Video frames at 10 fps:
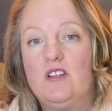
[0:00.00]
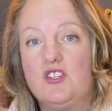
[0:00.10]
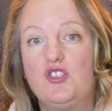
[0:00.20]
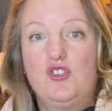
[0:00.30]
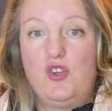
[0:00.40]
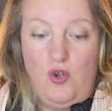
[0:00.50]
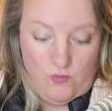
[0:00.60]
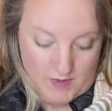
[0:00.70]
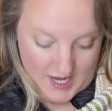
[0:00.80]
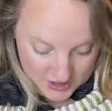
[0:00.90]
it so
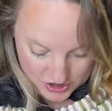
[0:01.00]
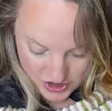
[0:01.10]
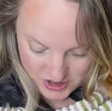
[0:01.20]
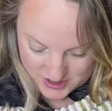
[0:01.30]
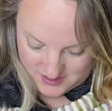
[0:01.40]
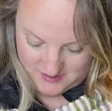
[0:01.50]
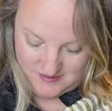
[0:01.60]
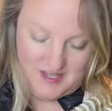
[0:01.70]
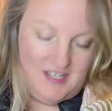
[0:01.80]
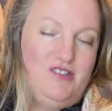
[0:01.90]
much,
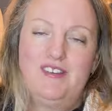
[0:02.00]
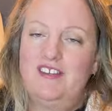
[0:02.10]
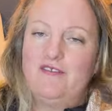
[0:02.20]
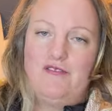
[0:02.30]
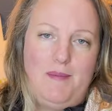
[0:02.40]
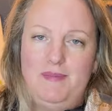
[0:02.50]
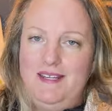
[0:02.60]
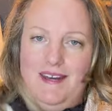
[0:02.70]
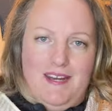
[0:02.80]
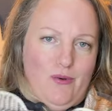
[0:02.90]
and you can wrap it
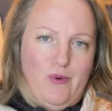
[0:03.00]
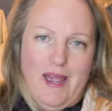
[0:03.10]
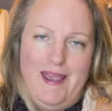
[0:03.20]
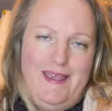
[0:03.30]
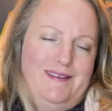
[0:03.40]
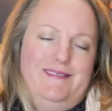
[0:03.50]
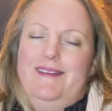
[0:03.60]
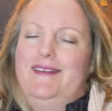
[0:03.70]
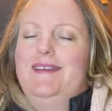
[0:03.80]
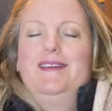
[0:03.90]
in any way and
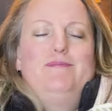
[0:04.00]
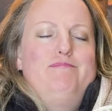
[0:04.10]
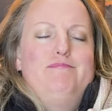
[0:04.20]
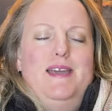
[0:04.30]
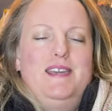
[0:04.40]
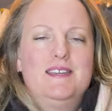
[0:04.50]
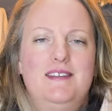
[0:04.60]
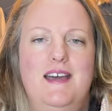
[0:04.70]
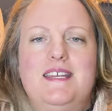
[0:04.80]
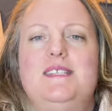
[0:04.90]
make a
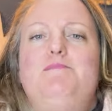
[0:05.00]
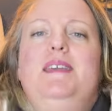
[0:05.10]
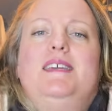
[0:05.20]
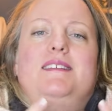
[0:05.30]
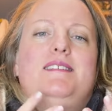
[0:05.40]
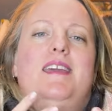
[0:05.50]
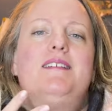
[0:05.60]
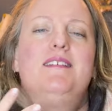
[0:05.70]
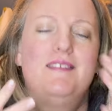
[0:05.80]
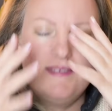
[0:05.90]
nice big
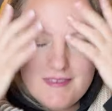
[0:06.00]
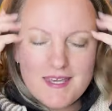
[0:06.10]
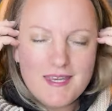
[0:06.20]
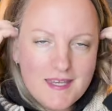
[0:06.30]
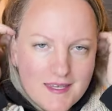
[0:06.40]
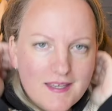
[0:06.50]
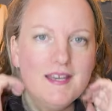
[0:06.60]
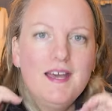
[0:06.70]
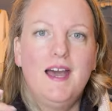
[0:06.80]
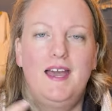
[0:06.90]
neck thingy,
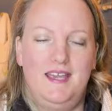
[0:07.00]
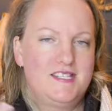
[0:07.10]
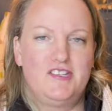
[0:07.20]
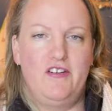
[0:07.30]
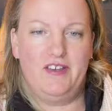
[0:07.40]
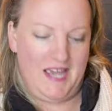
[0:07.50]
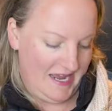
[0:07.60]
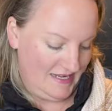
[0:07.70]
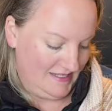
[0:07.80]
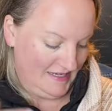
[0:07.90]

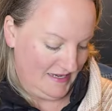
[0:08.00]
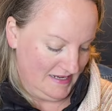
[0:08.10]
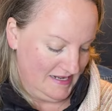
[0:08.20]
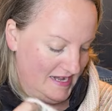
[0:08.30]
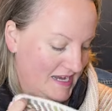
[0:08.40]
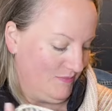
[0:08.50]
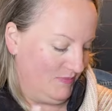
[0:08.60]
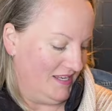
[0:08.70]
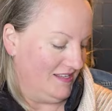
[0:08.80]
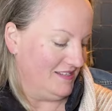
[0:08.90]
extravaganza neck
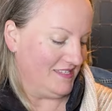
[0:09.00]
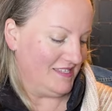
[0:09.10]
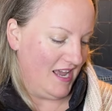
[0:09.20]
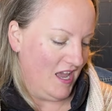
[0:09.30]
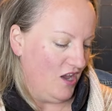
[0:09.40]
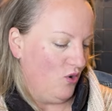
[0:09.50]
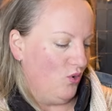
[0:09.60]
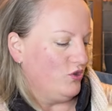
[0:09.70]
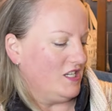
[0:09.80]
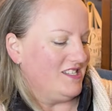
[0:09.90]
piece,
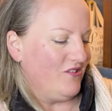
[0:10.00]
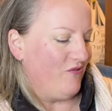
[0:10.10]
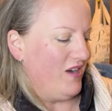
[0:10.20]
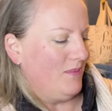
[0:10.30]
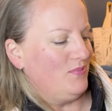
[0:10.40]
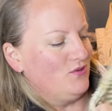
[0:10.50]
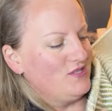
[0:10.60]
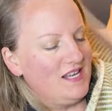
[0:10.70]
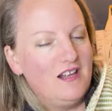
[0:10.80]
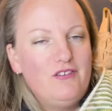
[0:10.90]
or just wrap
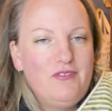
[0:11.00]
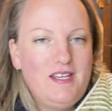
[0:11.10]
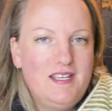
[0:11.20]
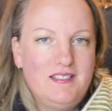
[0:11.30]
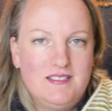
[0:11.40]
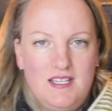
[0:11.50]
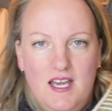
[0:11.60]
yourself in it.